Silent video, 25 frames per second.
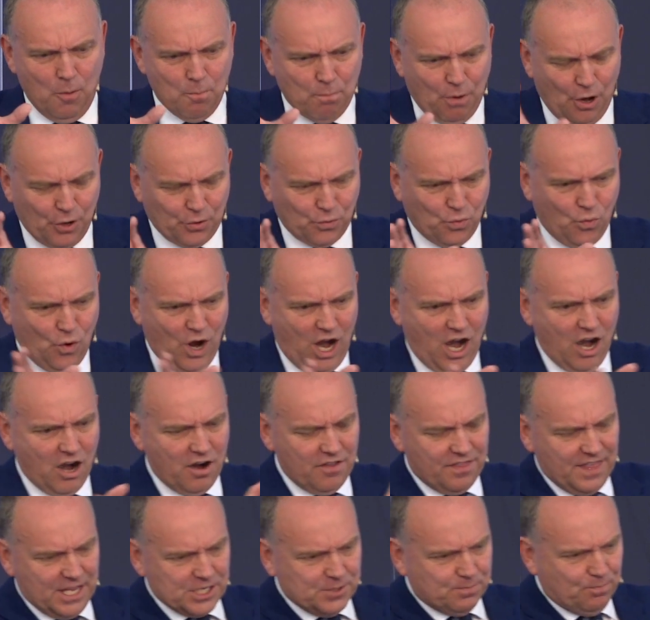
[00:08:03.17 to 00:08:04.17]
But
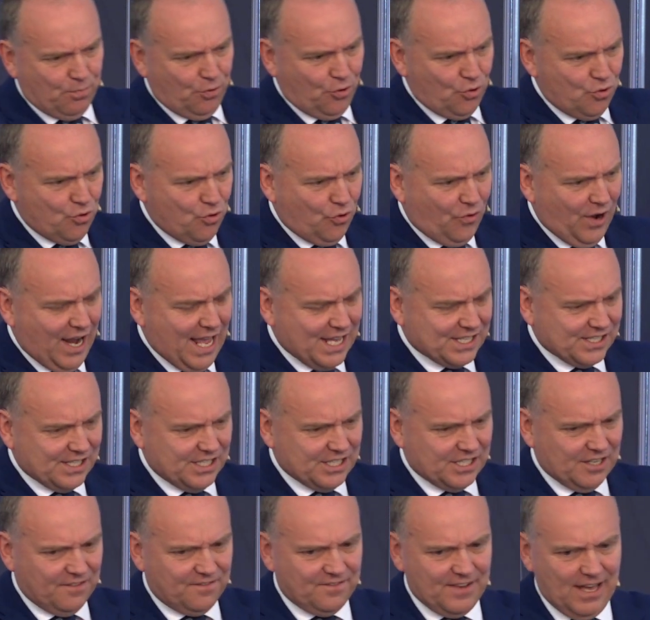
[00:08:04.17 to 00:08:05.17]
where this progress
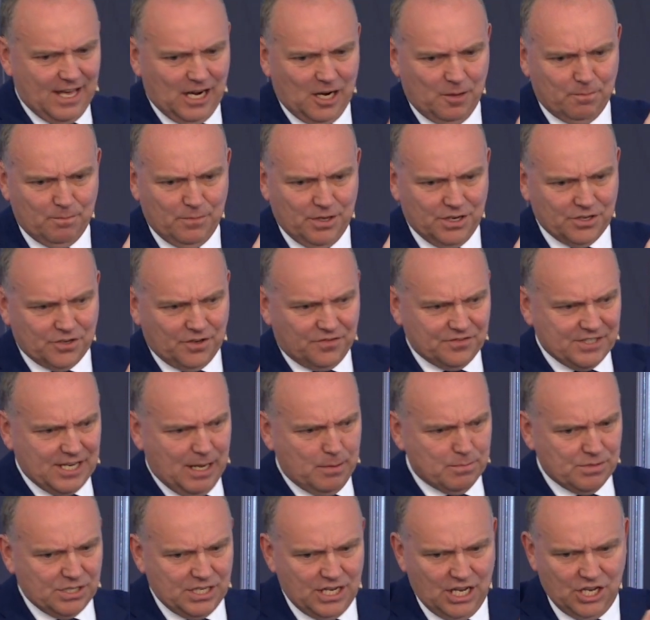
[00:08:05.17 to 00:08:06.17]
and development of
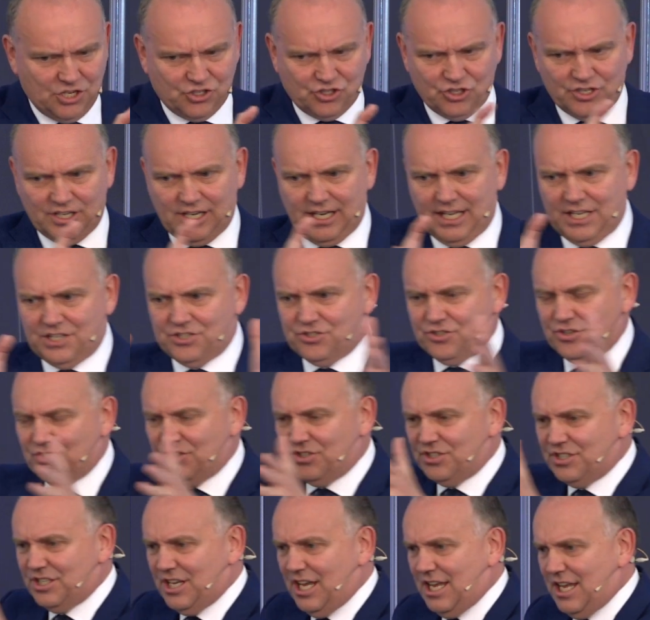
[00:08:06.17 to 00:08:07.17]
temptation leads to
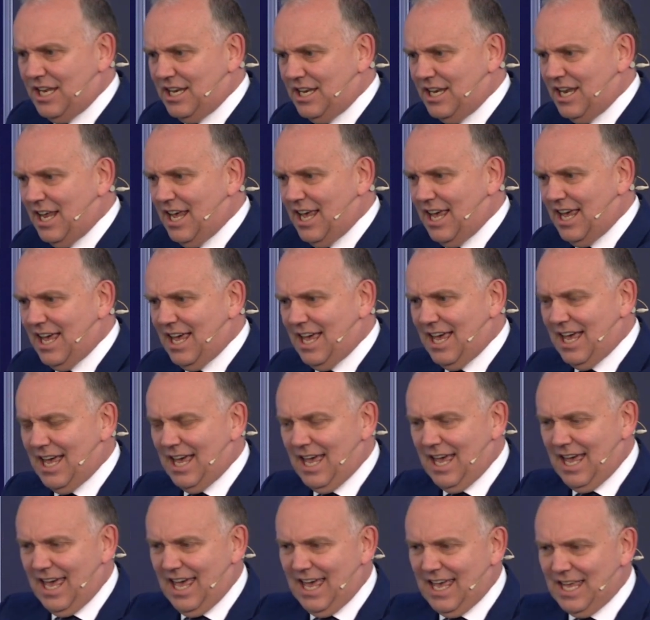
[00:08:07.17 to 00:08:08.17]
sin
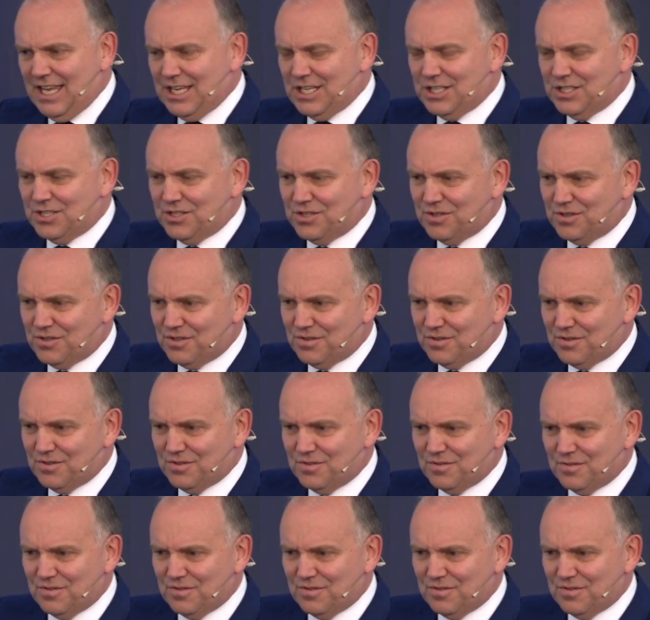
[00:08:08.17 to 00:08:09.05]
is